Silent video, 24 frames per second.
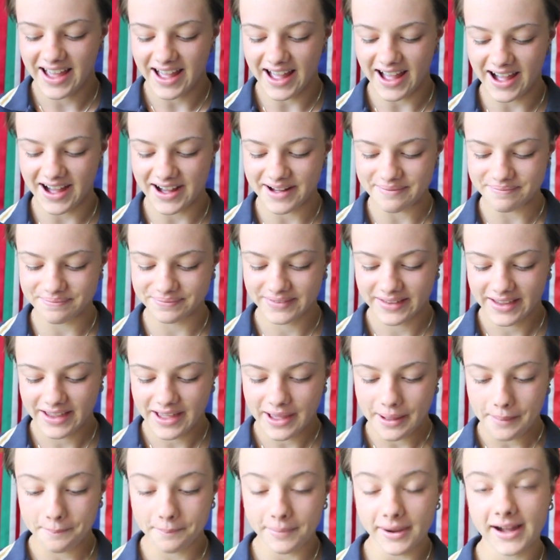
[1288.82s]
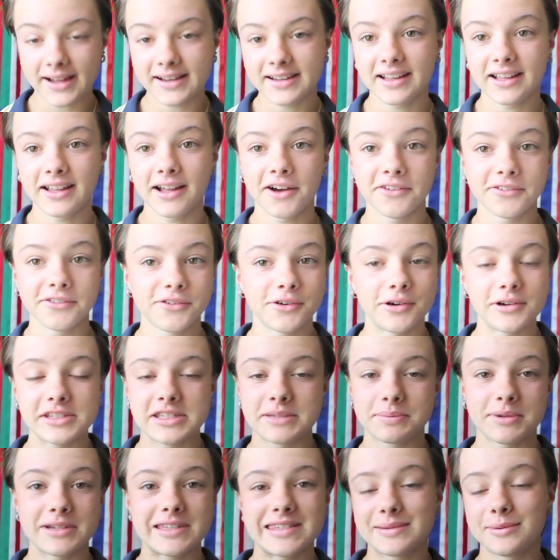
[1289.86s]
Um, but of course
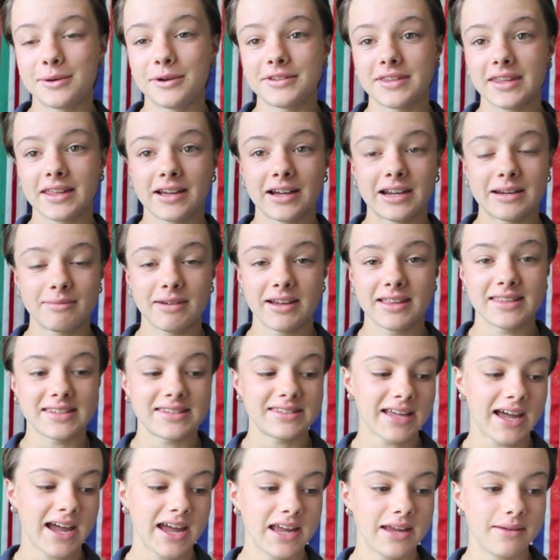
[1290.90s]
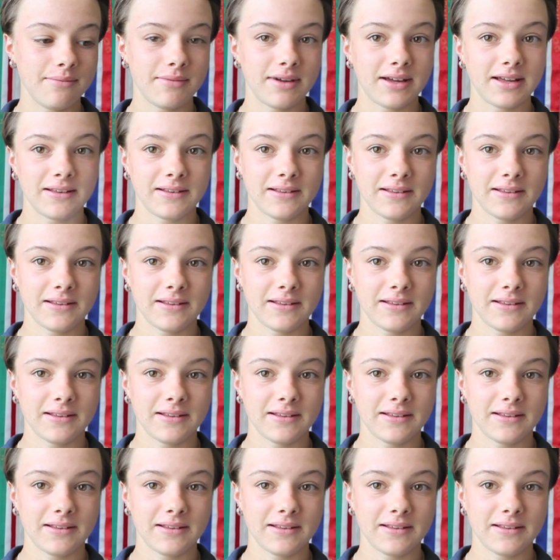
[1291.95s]
the principles are going to be the same,